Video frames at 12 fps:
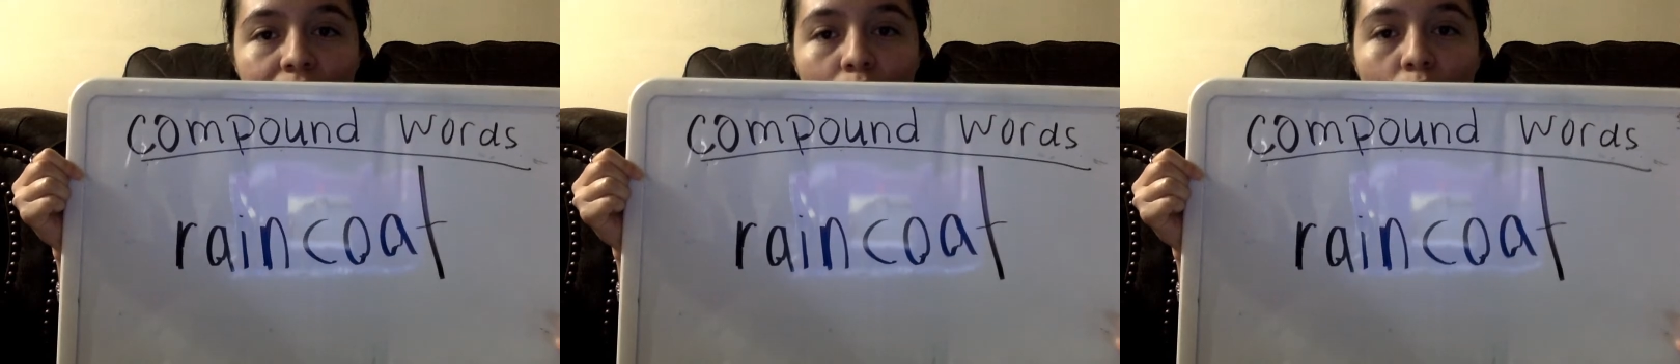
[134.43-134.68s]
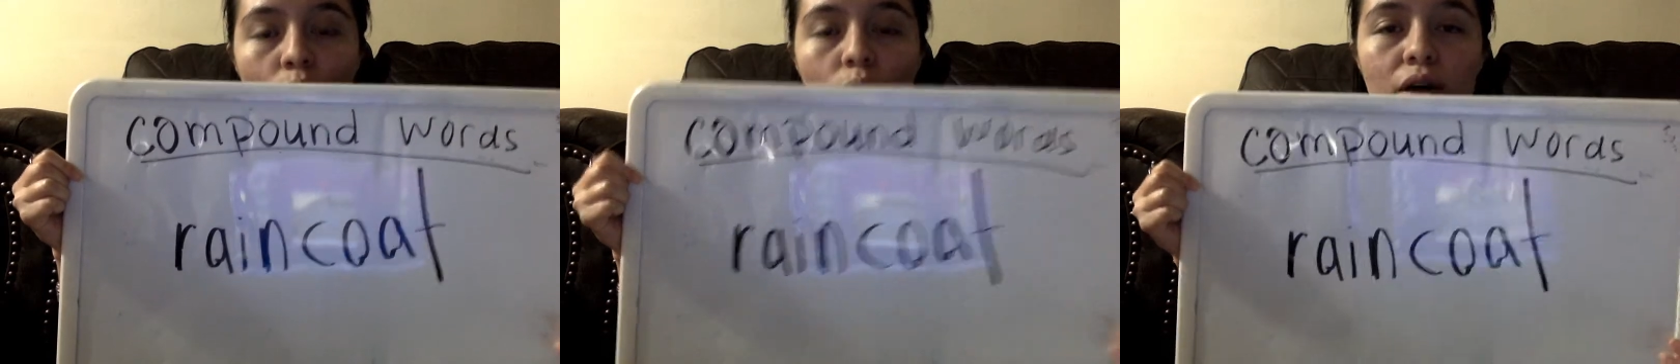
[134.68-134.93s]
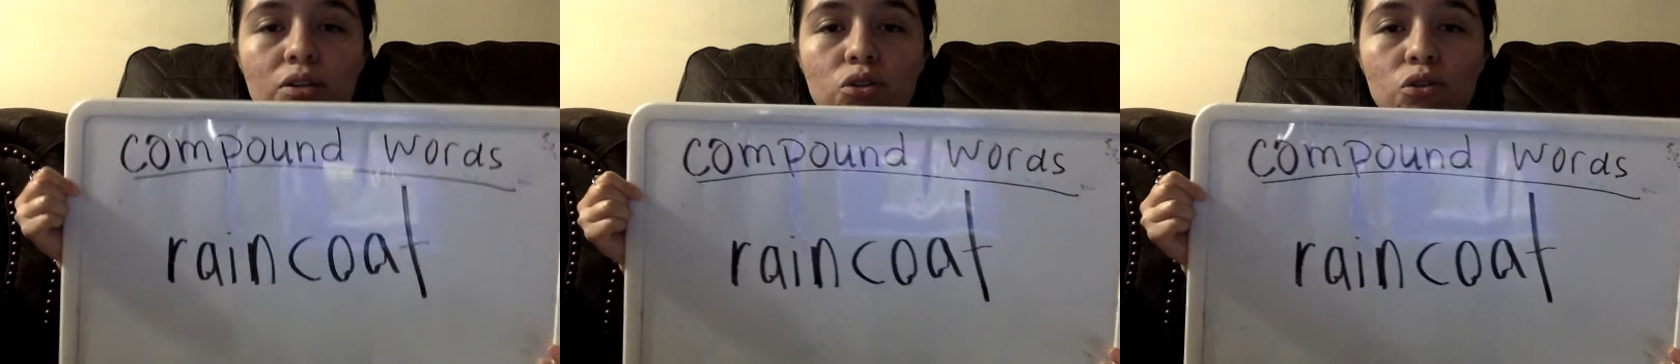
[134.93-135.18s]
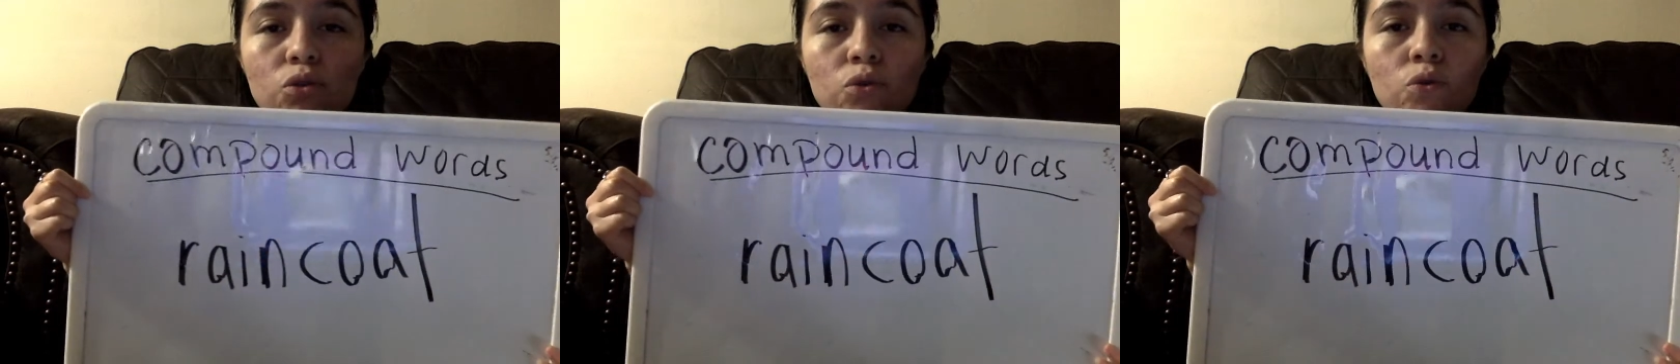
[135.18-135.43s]
What
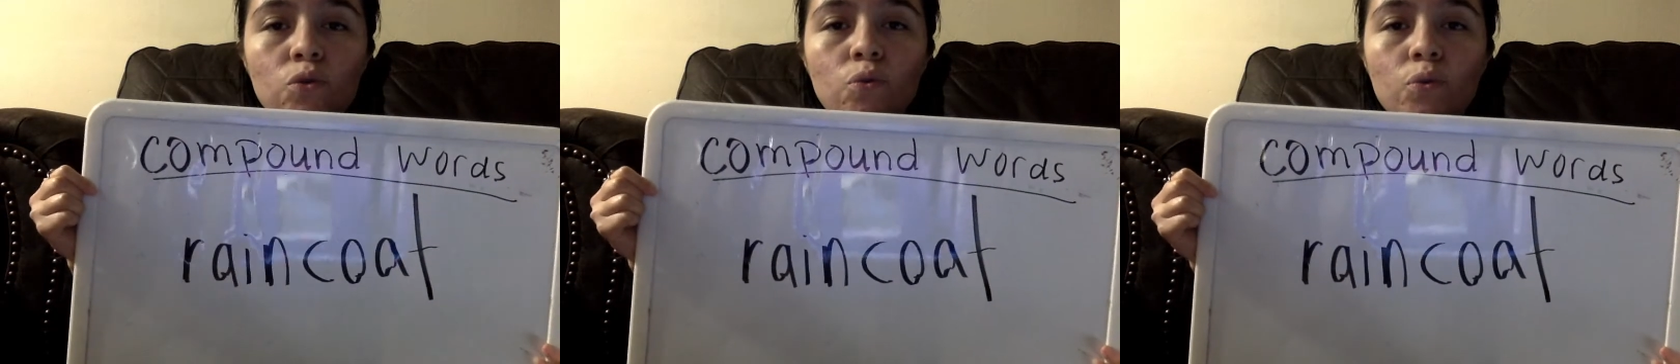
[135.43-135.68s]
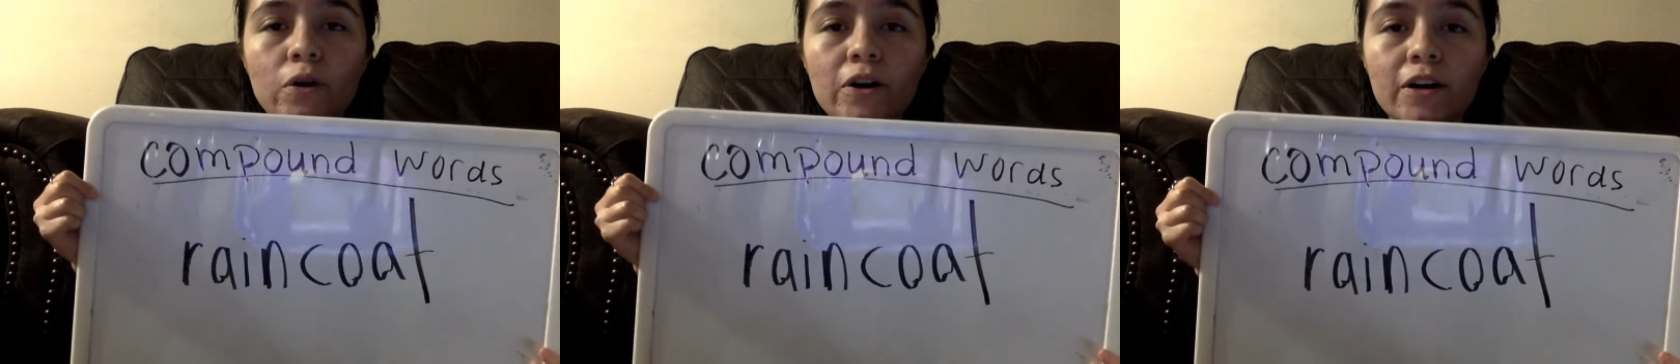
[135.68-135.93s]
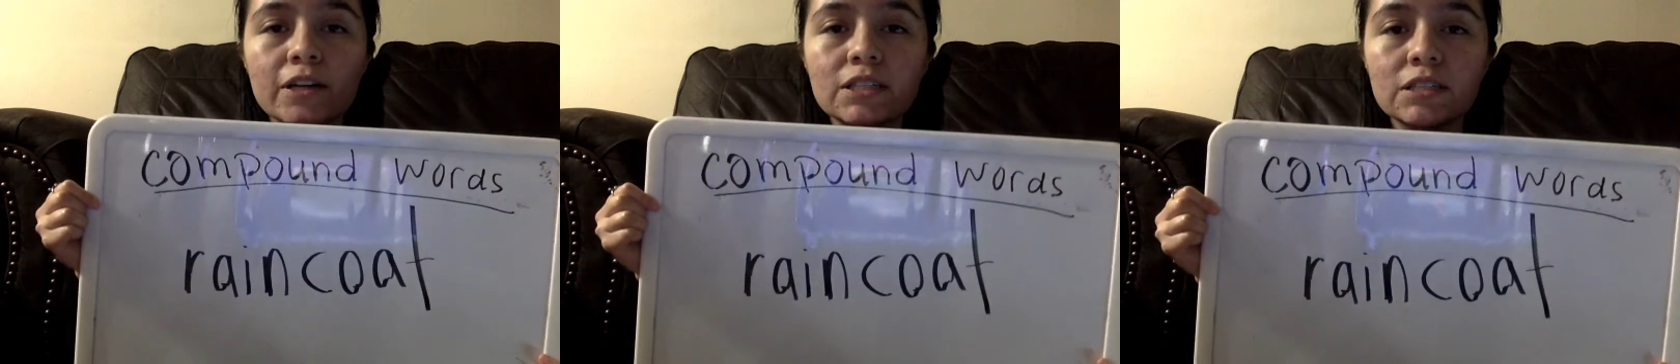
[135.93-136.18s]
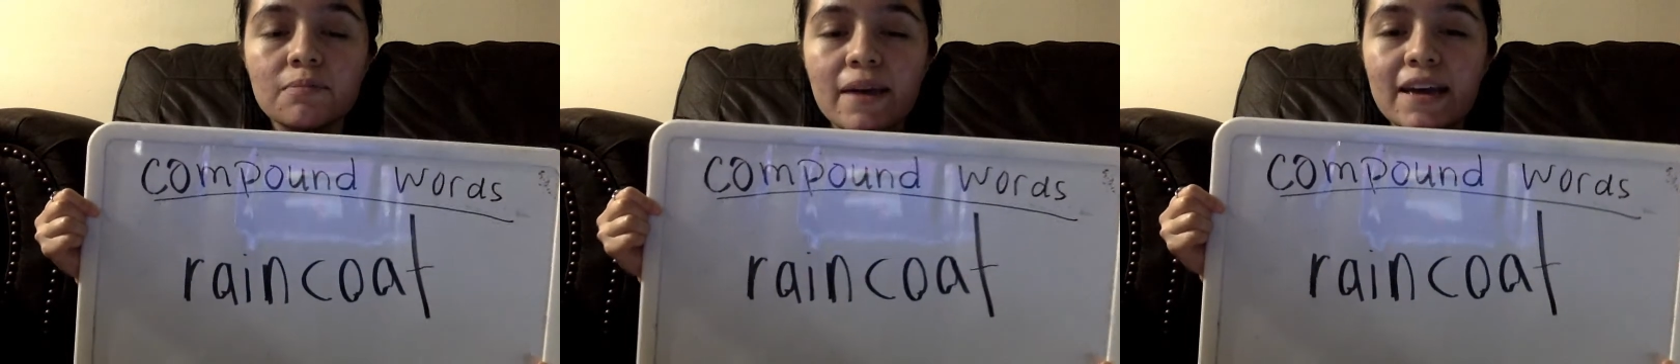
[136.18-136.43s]
two
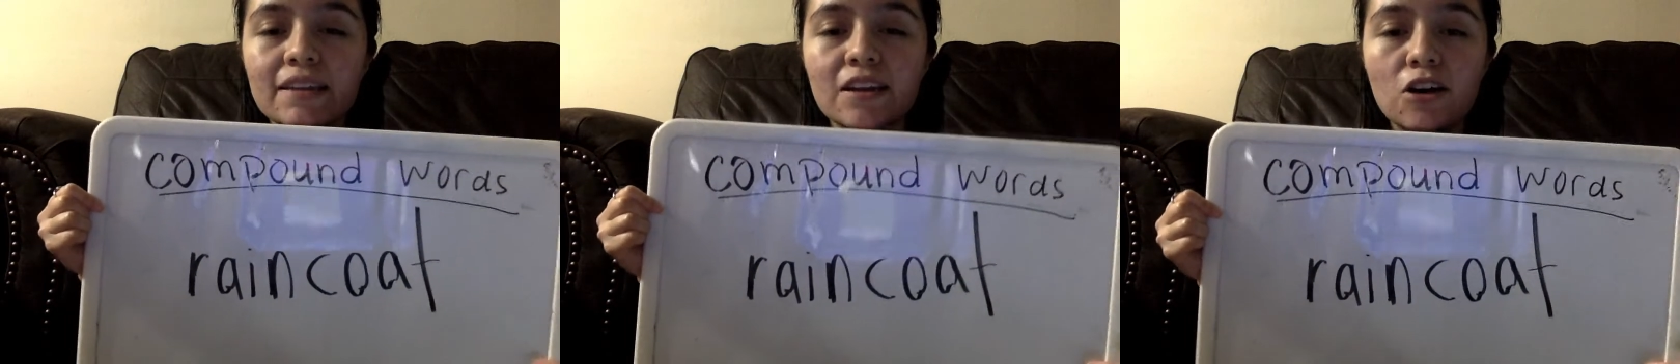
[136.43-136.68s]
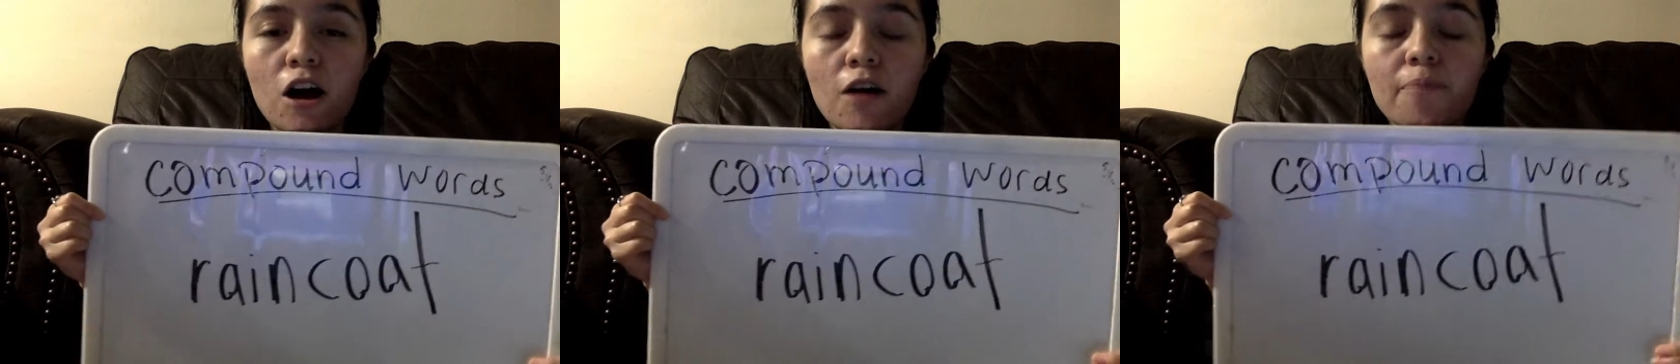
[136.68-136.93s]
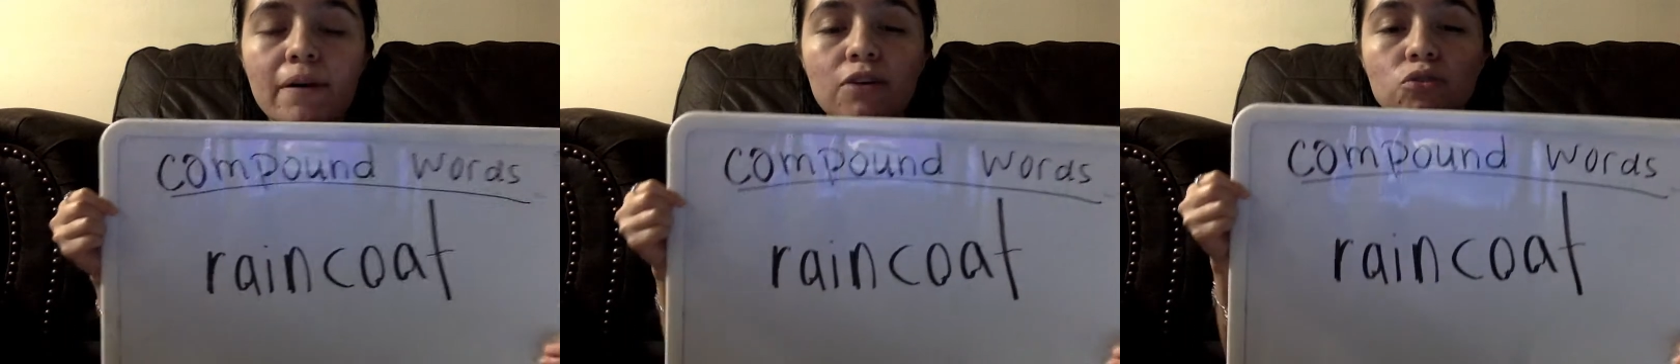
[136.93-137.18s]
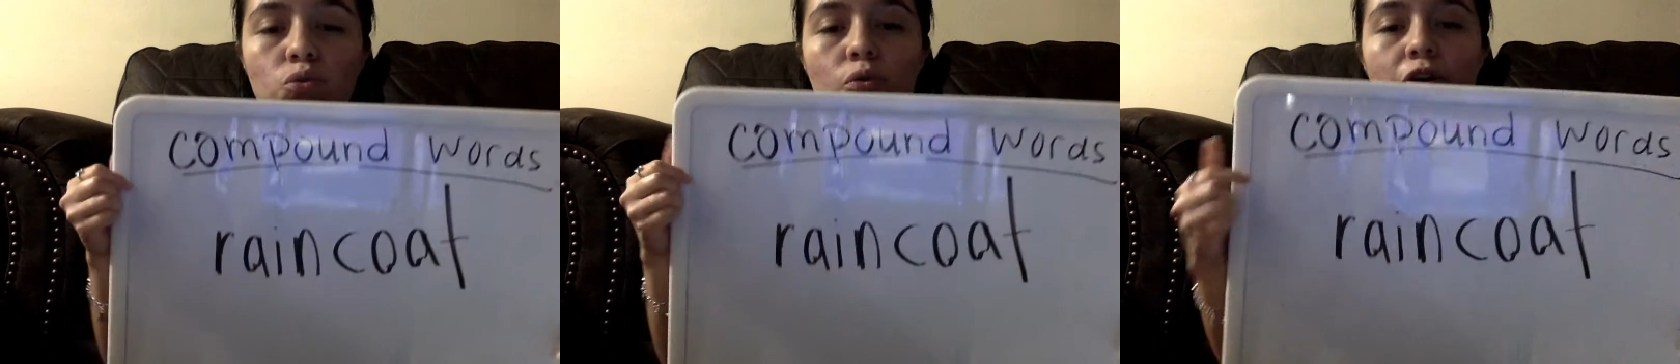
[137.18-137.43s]
words make the
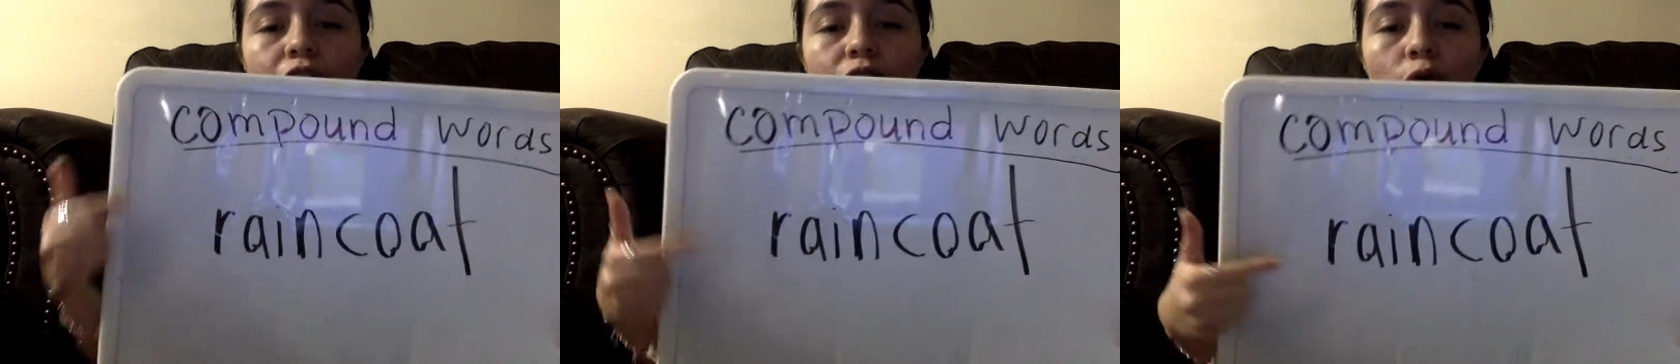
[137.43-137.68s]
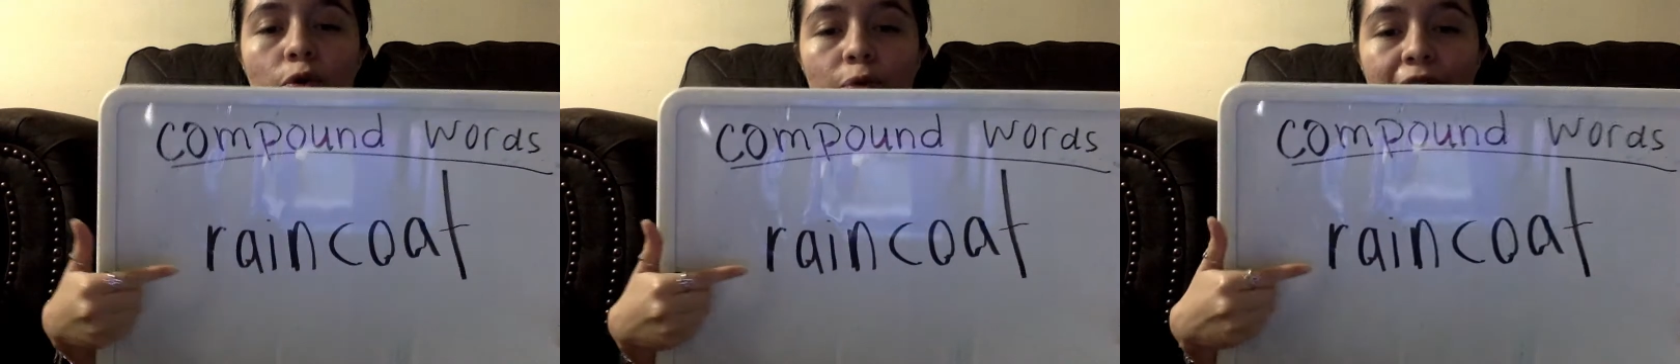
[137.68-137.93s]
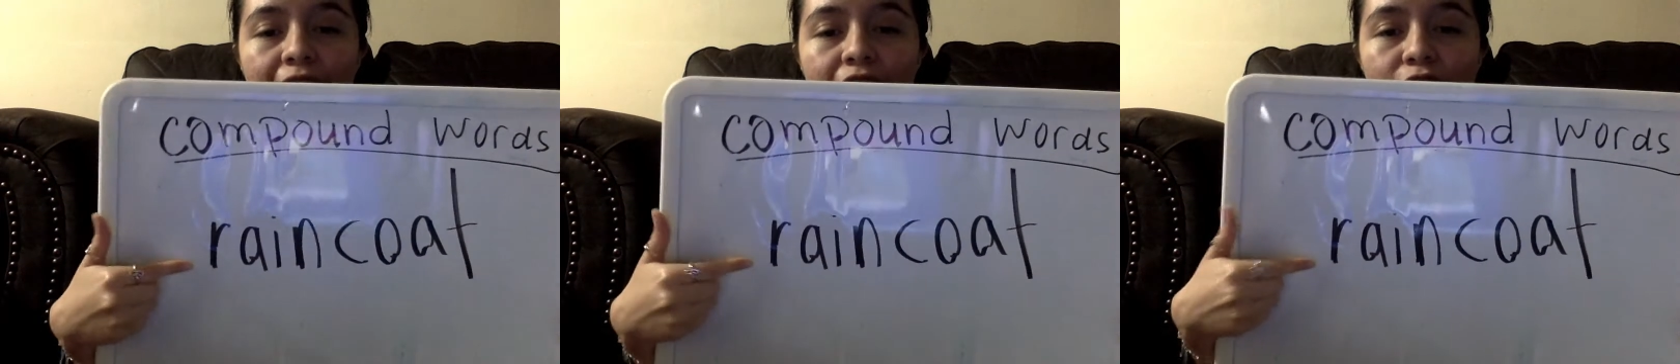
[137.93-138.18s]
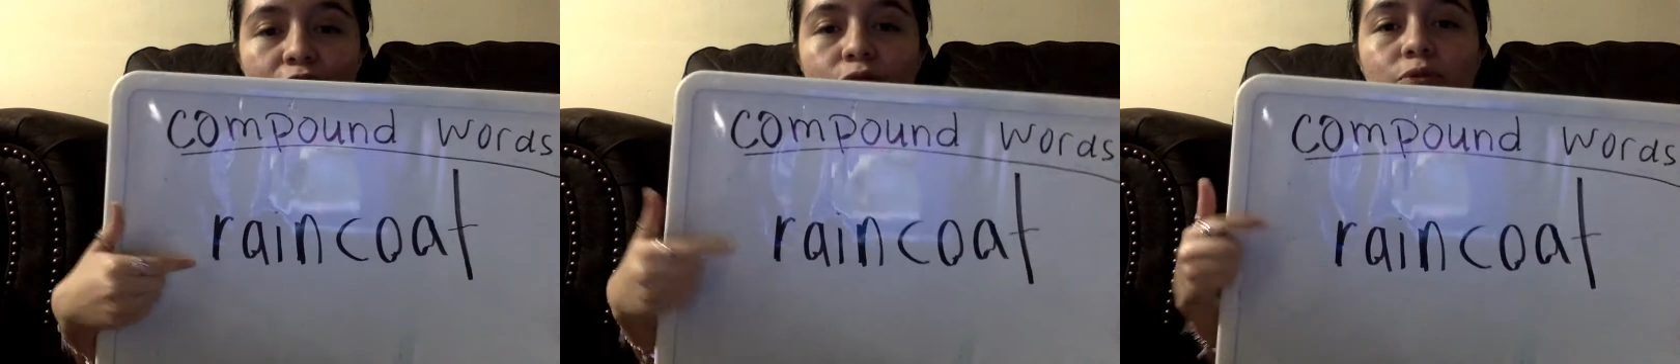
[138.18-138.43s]
compound word
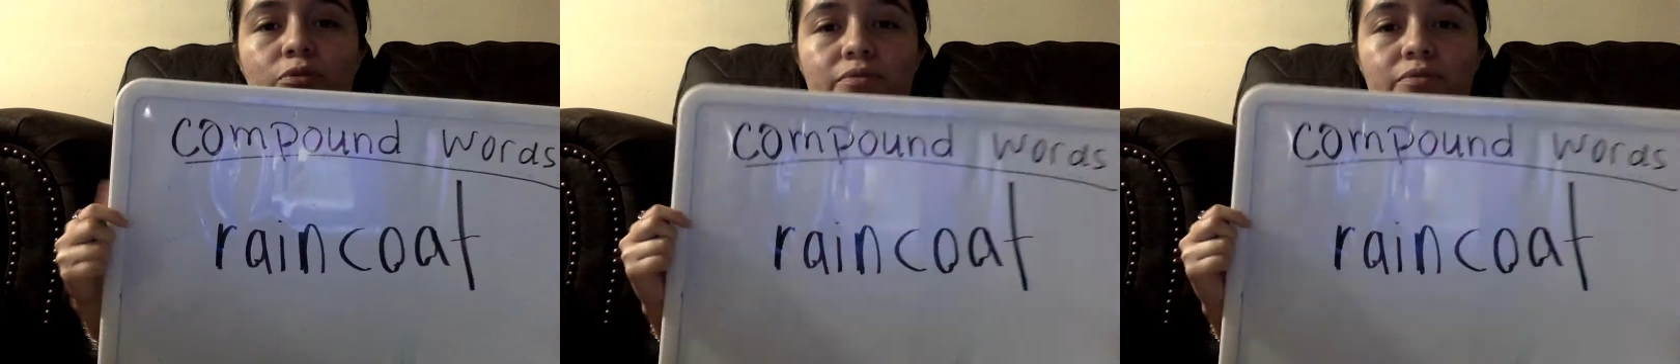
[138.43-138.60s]
raincoat?